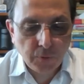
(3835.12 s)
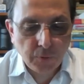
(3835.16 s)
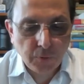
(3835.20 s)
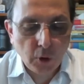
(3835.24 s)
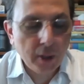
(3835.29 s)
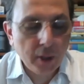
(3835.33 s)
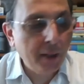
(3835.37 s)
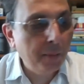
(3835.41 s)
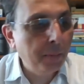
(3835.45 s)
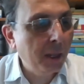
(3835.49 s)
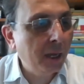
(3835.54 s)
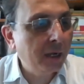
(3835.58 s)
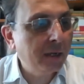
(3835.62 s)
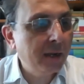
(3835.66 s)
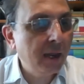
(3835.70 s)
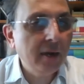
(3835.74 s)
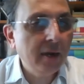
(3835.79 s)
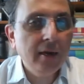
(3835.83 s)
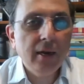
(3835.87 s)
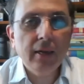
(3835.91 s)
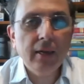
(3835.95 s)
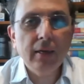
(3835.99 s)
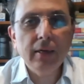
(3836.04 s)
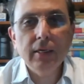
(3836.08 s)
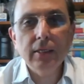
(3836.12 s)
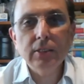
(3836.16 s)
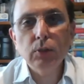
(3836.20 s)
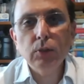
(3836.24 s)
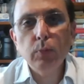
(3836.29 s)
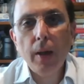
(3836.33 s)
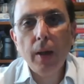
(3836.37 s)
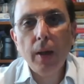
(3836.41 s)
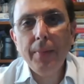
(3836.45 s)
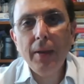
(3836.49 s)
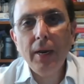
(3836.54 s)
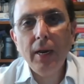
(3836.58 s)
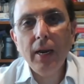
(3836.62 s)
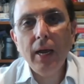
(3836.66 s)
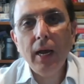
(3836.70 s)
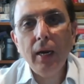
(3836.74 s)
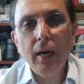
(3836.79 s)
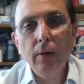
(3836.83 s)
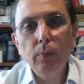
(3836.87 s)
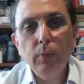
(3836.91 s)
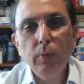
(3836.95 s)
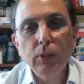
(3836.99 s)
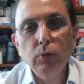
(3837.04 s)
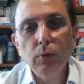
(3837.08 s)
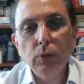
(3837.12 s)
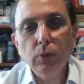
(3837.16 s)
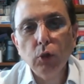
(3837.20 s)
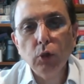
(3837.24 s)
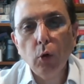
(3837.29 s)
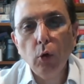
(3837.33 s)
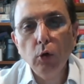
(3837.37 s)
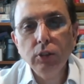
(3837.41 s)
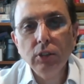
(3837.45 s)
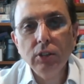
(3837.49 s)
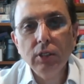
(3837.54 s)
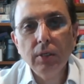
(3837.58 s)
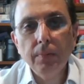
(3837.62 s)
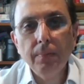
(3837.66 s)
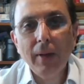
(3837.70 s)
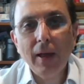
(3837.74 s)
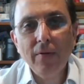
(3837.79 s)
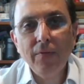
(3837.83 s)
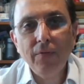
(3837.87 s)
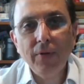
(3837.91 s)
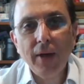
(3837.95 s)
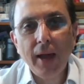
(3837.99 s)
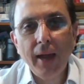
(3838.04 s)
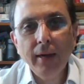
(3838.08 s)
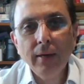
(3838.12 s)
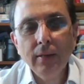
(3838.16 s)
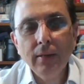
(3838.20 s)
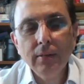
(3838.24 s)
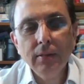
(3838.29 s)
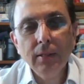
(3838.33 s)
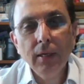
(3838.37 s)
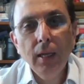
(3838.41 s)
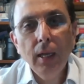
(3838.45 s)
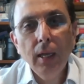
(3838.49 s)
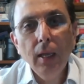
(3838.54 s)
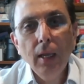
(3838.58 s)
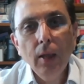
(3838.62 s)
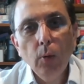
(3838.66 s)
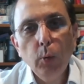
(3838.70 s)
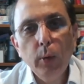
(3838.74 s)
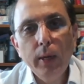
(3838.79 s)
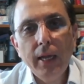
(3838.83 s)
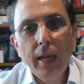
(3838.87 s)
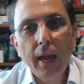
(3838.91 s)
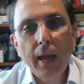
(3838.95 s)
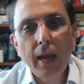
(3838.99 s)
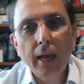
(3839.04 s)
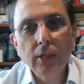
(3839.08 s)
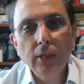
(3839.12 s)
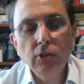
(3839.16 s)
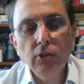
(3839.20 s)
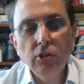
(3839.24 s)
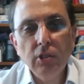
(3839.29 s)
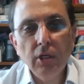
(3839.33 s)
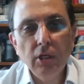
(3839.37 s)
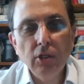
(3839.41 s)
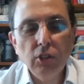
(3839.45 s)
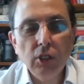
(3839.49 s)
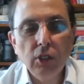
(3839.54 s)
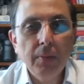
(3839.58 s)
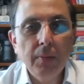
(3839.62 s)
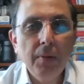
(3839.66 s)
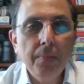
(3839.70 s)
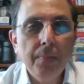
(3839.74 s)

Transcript: for attending this webinar, which was hosted by FAKT. We at the German